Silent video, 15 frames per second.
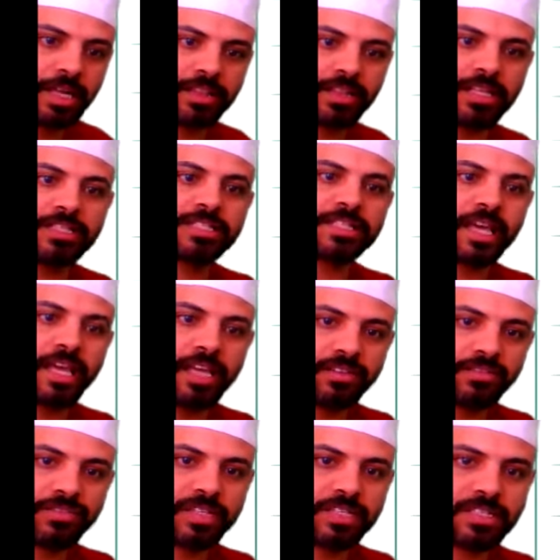and then
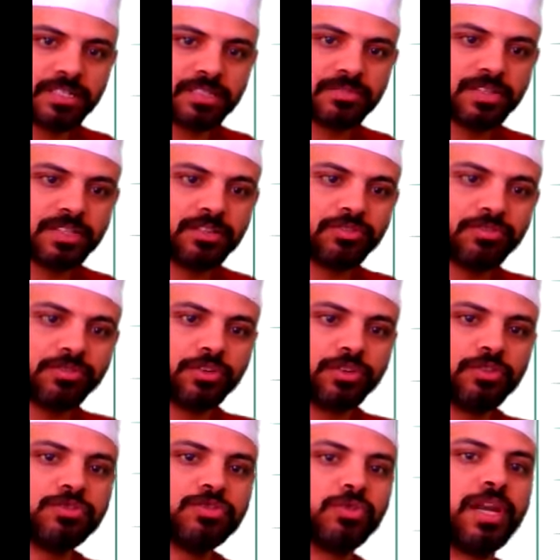save this video for
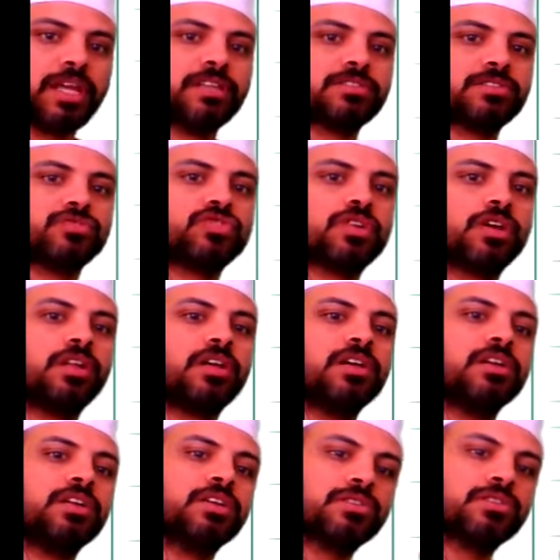you to later, inshallah.
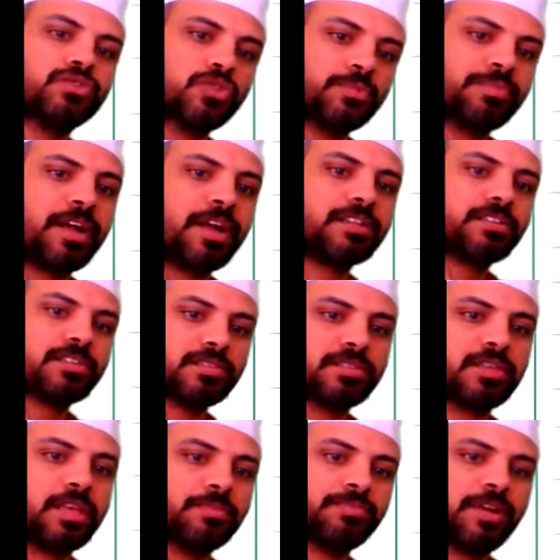So you practice,
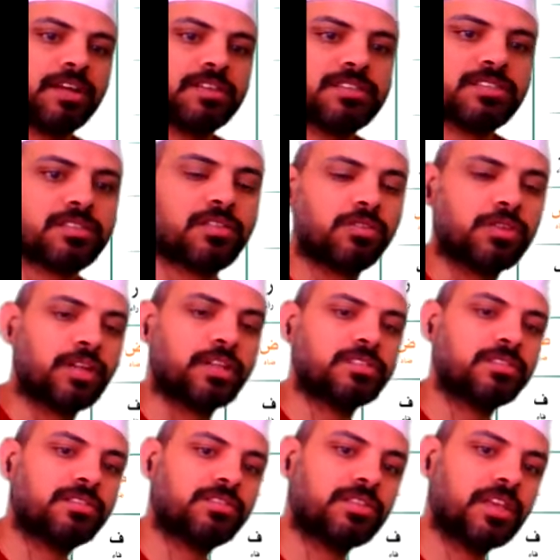keep practice on it,
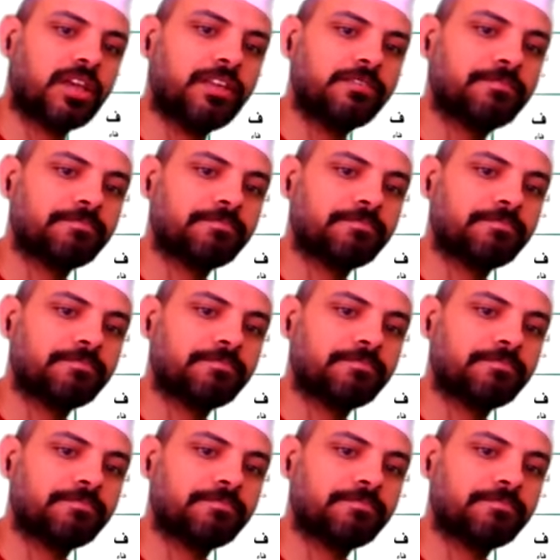okay?